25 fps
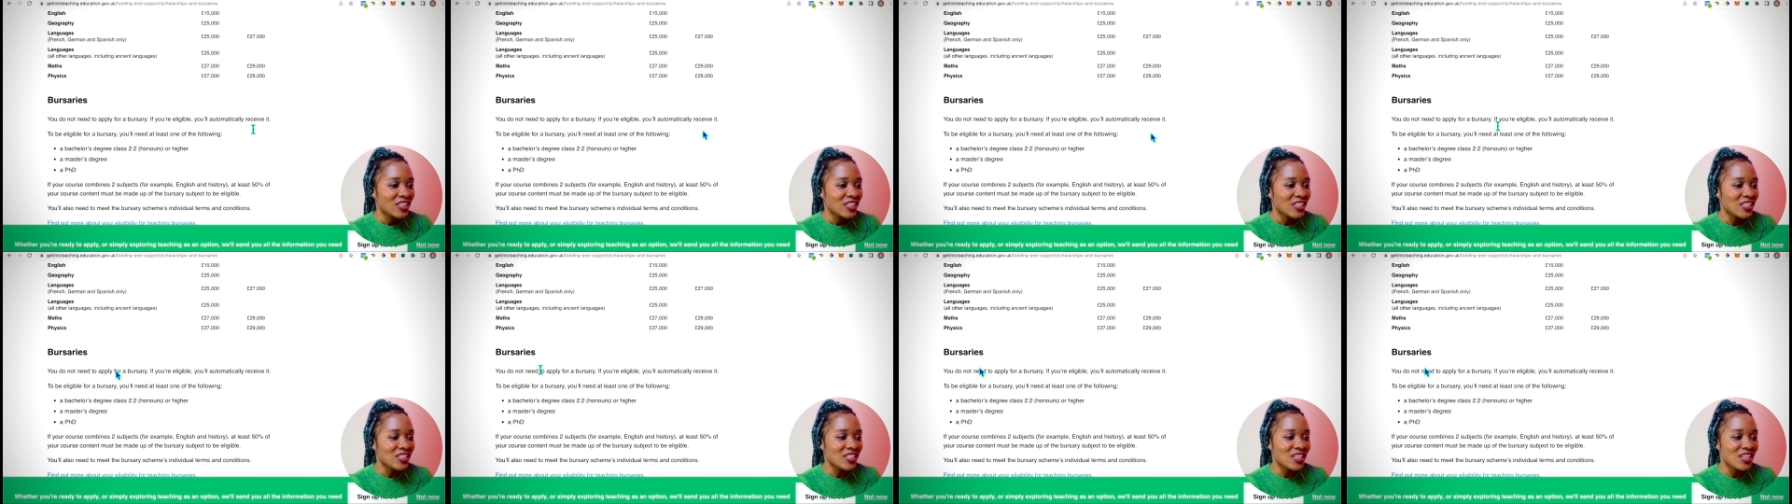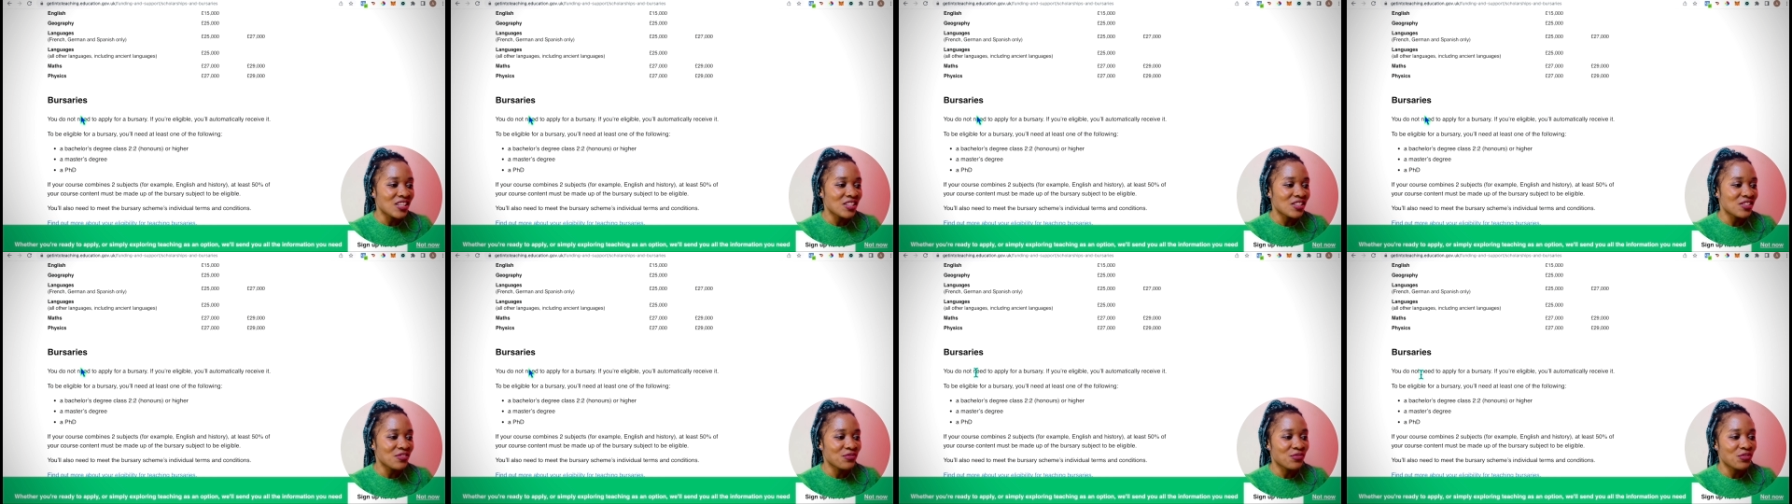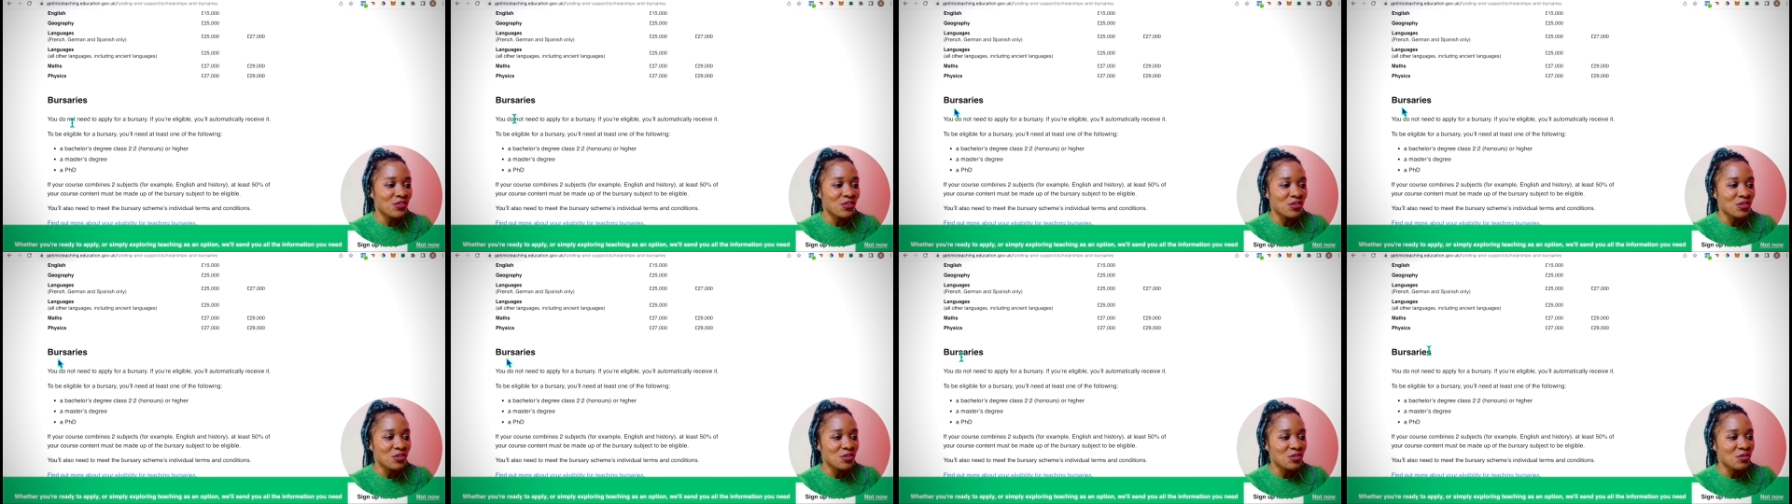said
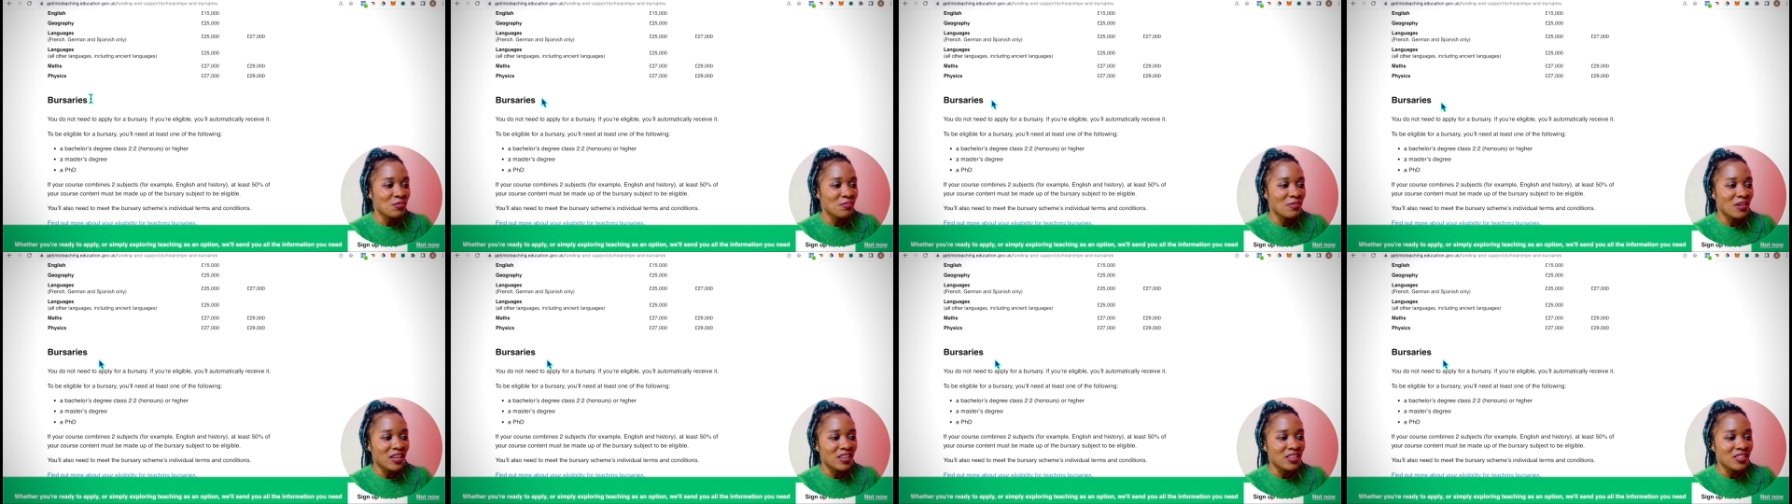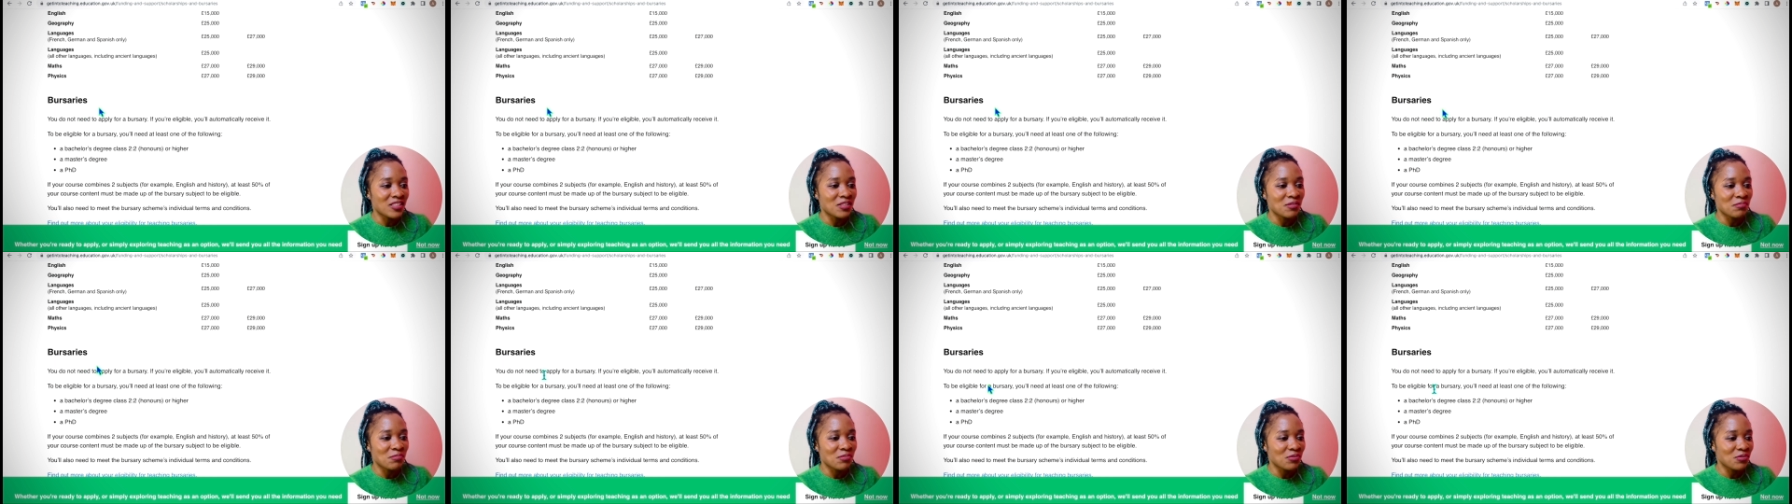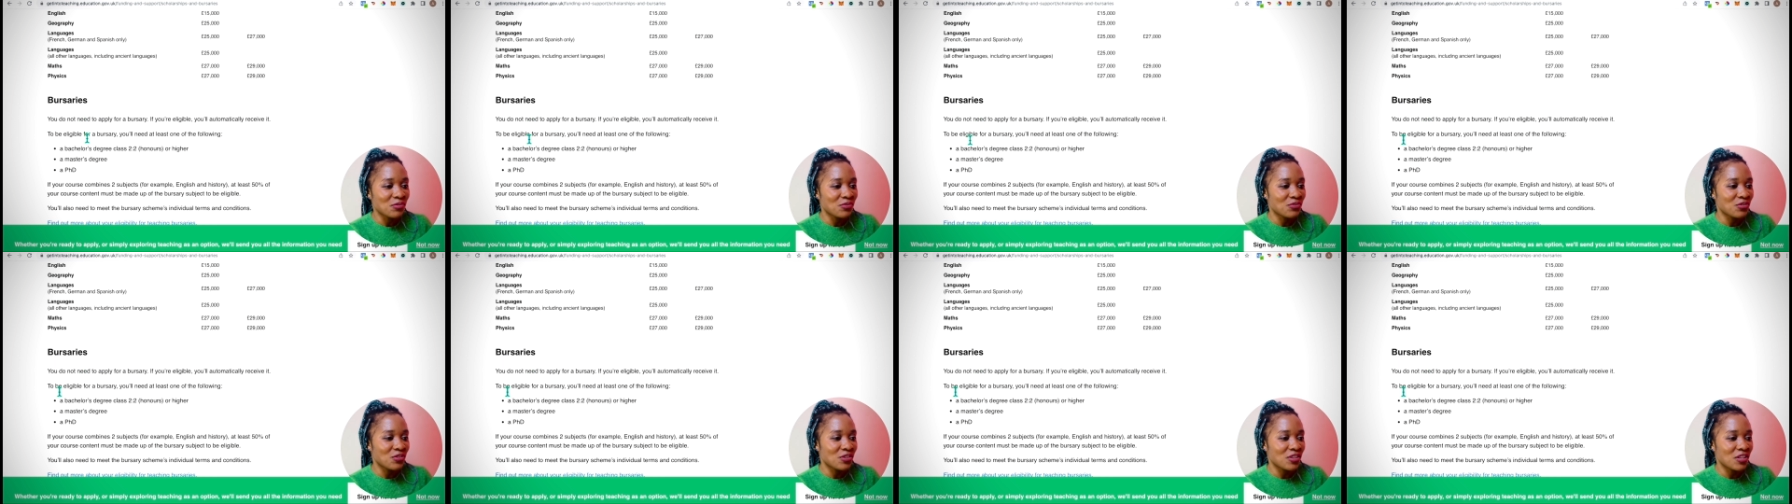for you to be eligible
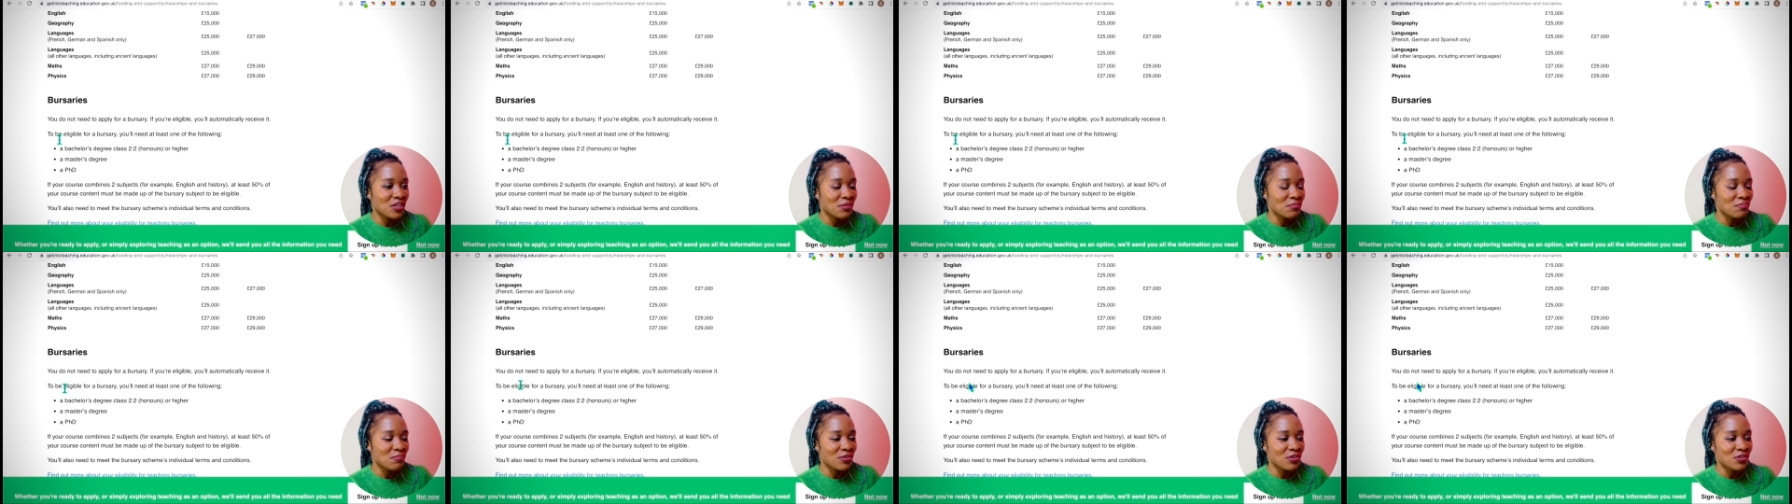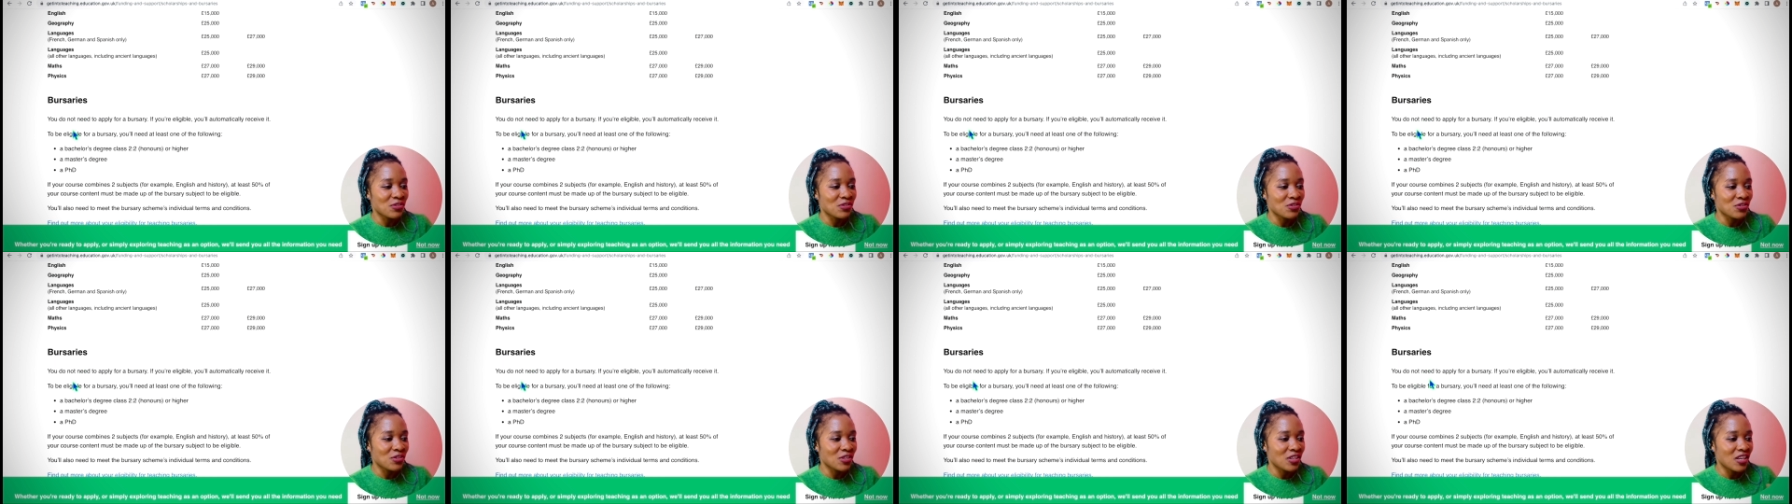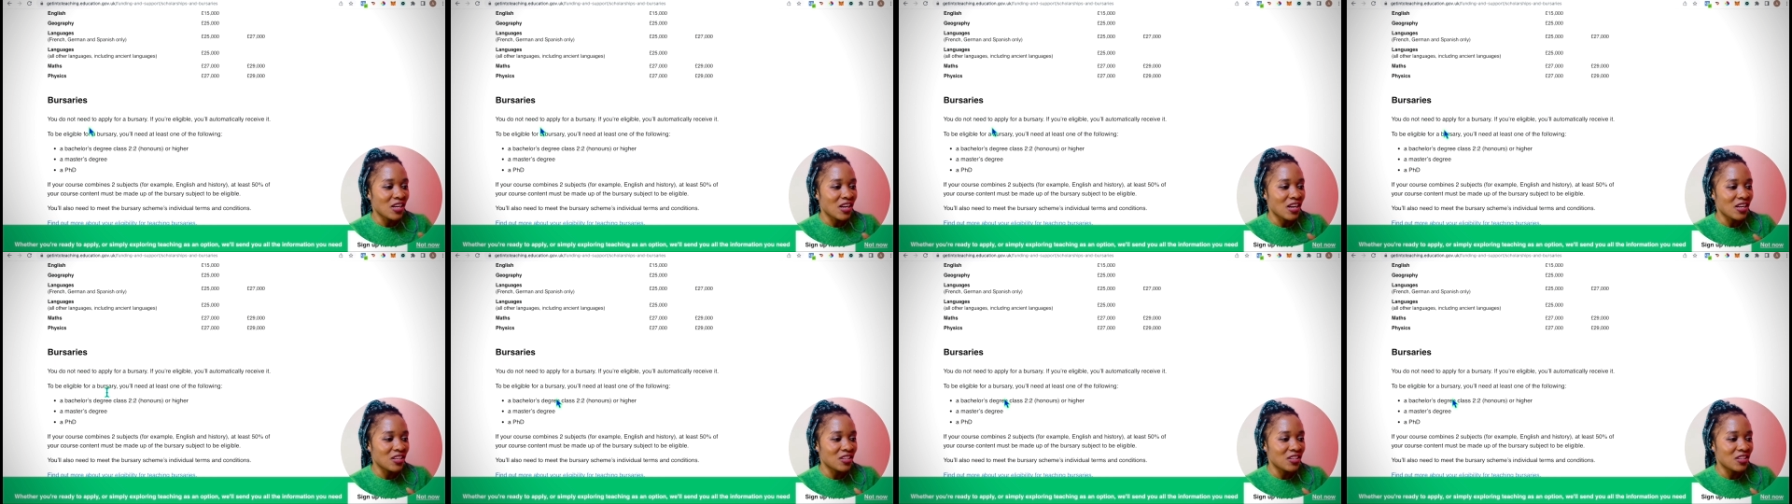for a bursary,